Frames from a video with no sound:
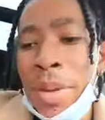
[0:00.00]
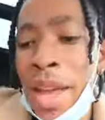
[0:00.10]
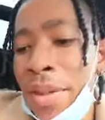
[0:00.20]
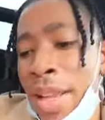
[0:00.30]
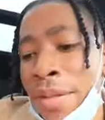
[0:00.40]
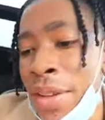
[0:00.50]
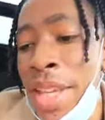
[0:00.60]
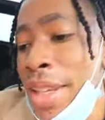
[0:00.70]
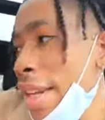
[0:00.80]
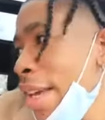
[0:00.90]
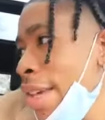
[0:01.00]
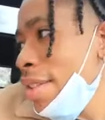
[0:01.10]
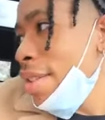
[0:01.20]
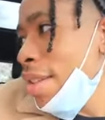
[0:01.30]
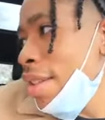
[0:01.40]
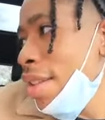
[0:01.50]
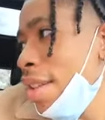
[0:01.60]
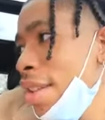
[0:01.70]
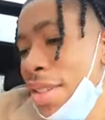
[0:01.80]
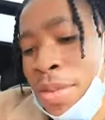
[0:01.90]
be having like vegan days.
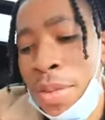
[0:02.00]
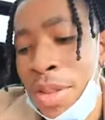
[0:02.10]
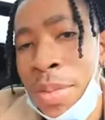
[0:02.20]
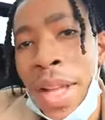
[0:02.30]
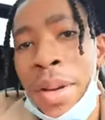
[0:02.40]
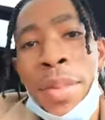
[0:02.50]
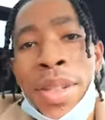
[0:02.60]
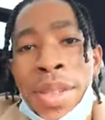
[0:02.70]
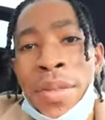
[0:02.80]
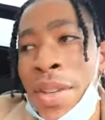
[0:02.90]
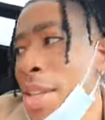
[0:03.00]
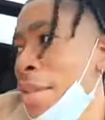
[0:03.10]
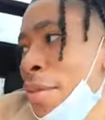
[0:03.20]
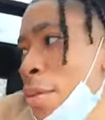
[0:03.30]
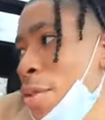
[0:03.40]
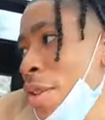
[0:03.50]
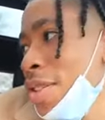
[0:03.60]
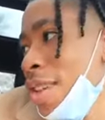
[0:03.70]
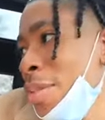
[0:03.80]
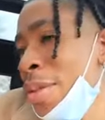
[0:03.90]
Mm. So it just be like a bunch of vegan food
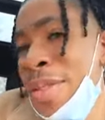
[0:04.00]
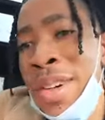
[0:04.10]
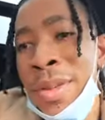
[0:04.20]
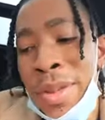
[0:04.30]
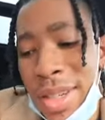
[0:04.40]
trucks that come over here and